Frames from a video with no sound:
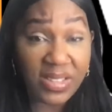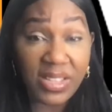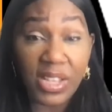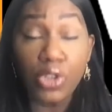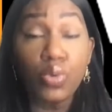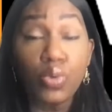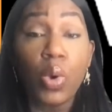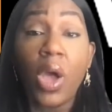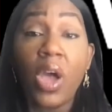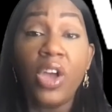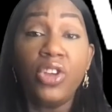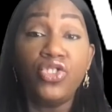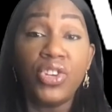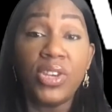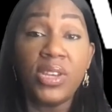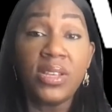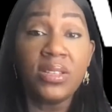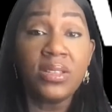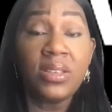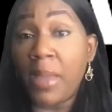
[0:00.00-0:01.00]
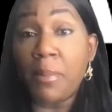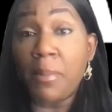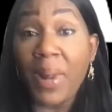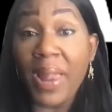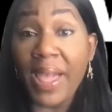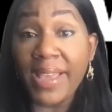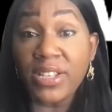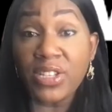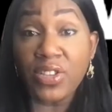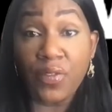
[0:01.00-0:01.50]
sexual urges in
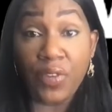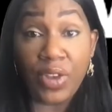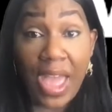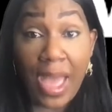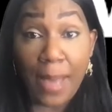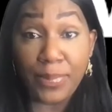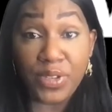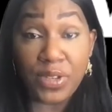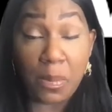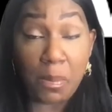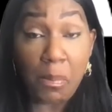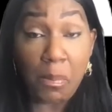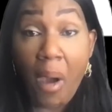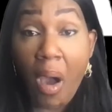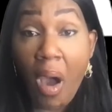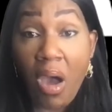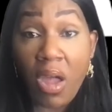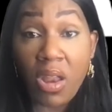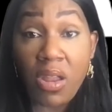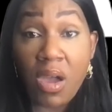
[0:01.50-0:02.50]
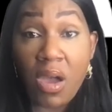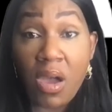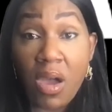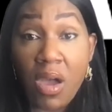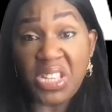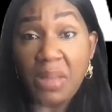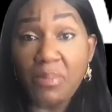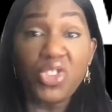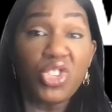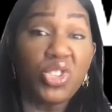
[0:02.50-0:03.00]
place of an absent partner.
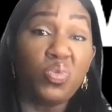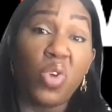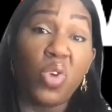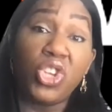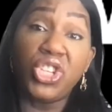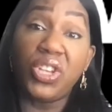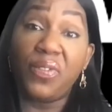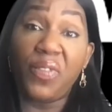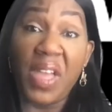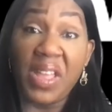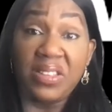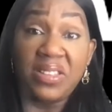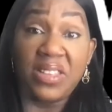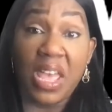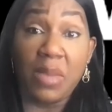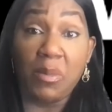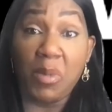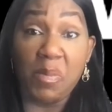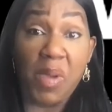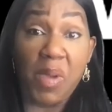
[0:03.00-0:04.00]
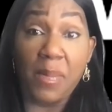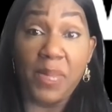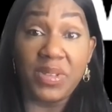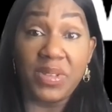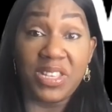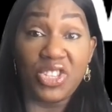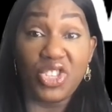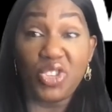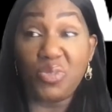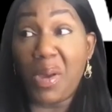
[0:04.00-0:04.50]
Some just watch it for entertainment
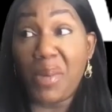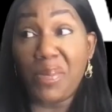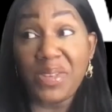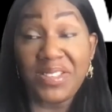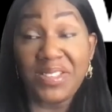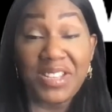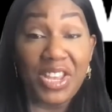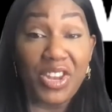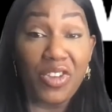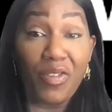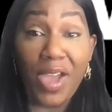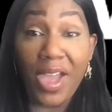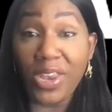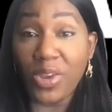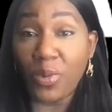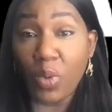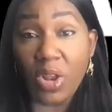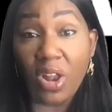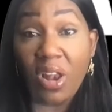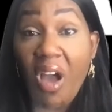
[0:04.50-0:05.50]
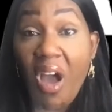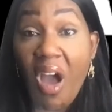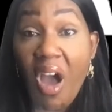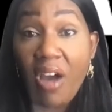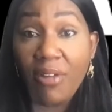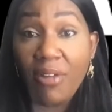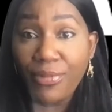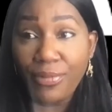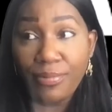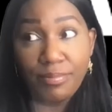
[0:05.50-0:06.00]
purposes. You might be sitting around, you want to
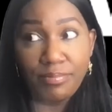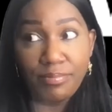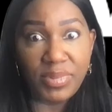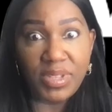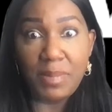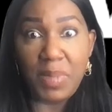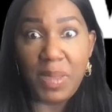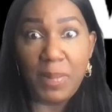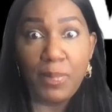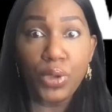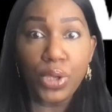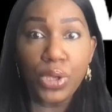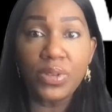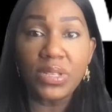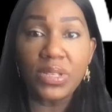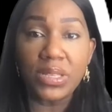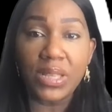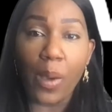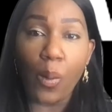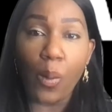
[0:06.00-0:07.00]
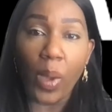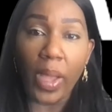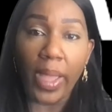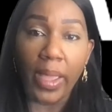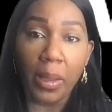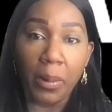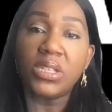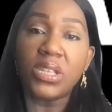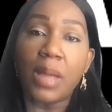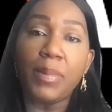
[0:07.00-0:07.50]
laugh. Some people use it that
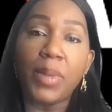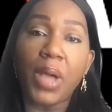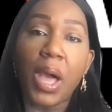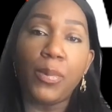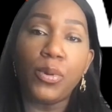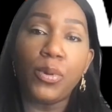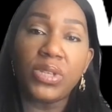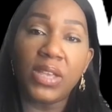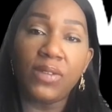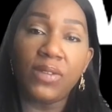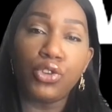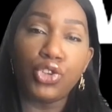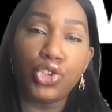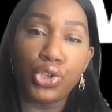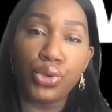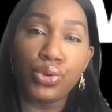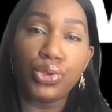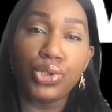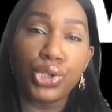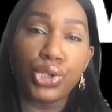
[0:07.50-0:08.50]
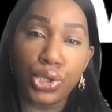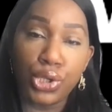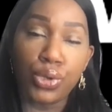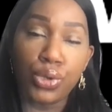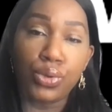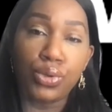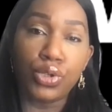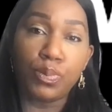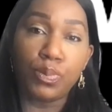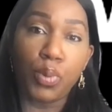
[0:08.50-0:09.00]
way. Some couples even choose to
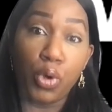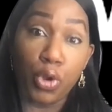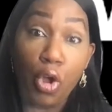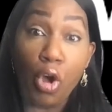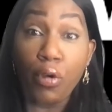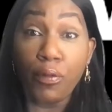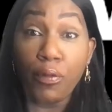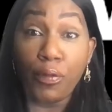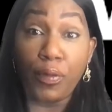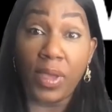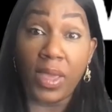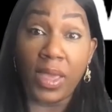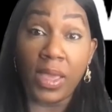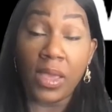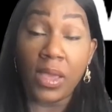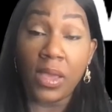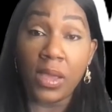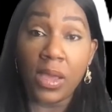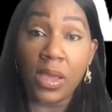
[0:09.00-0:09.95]
use pornography